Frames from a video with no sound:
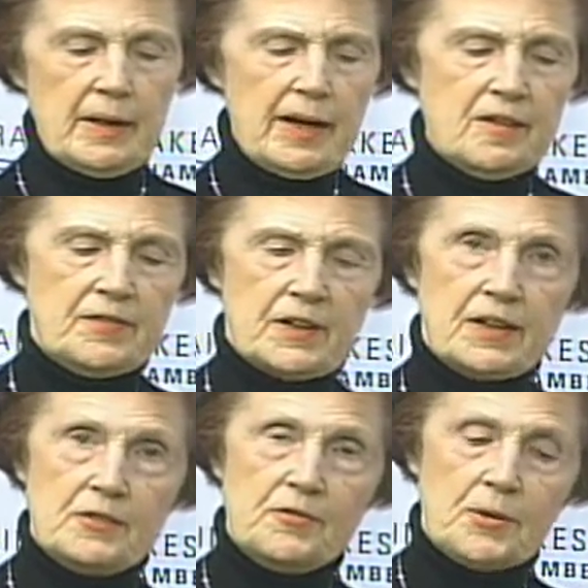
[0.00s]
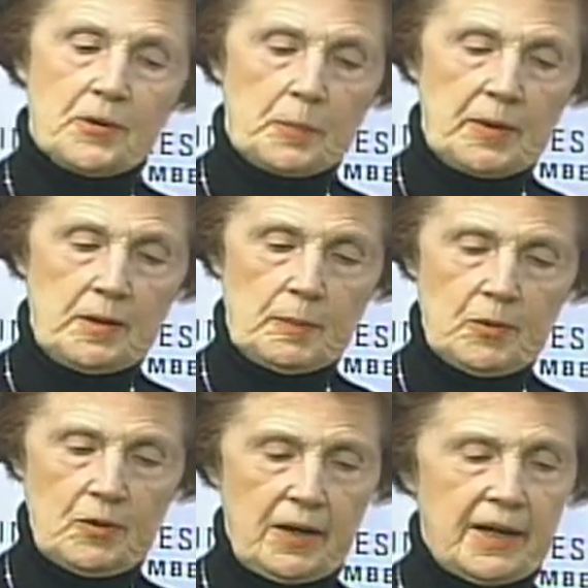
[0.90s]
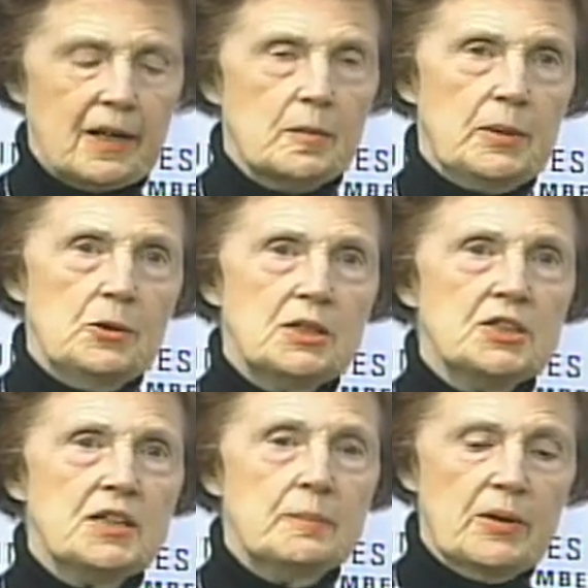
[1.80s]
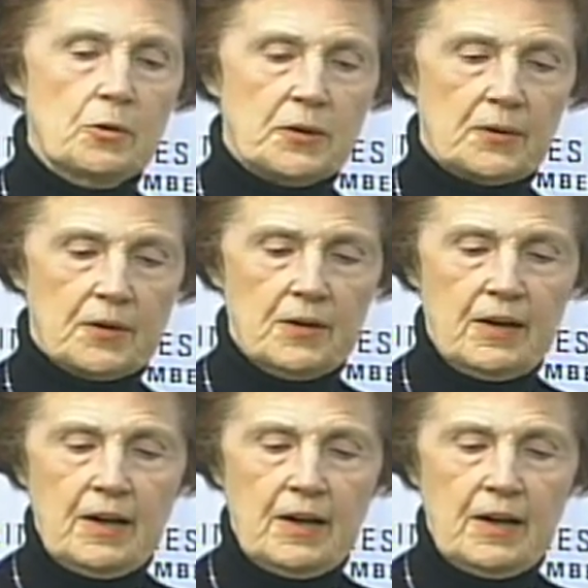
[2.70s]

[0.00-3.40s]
advocate for the people, a community builder,